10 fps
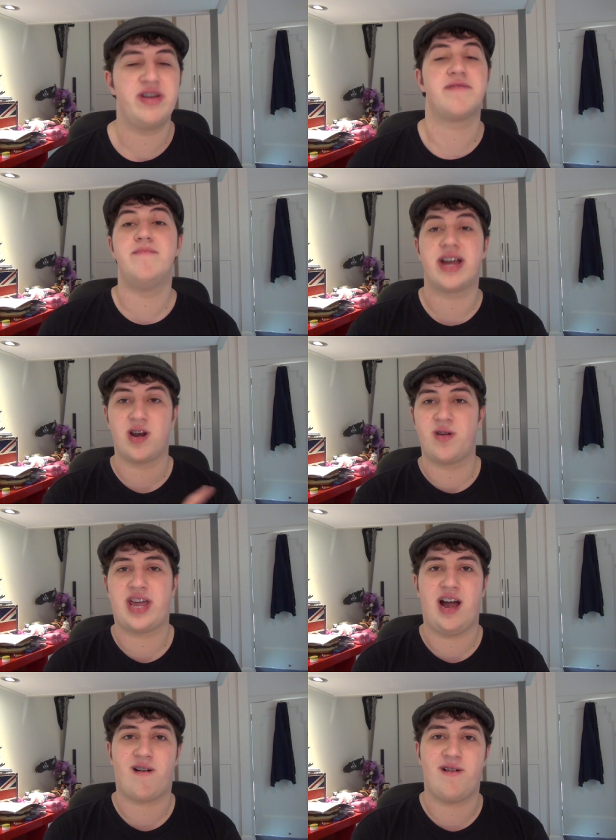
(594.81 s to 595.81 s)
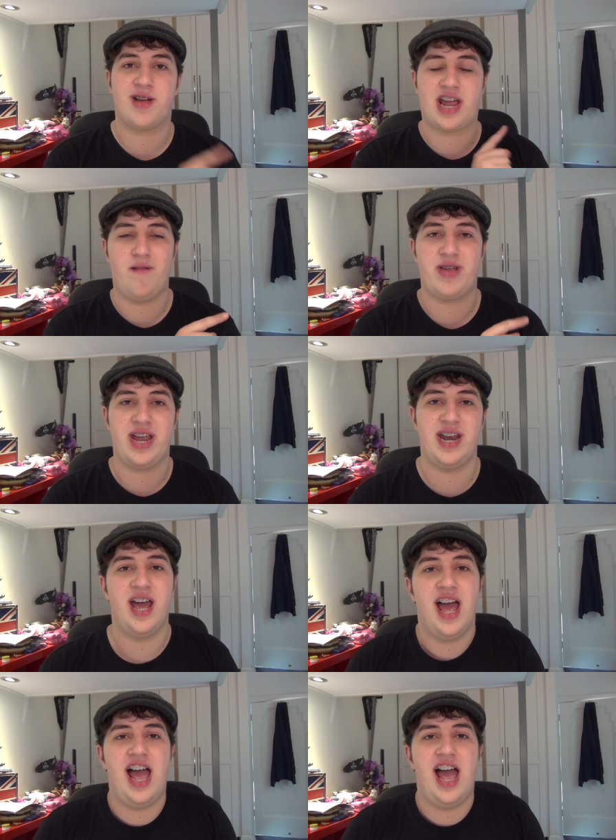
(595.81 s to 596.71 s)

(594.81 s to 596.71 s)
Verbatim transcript: with Mega Lucario coming in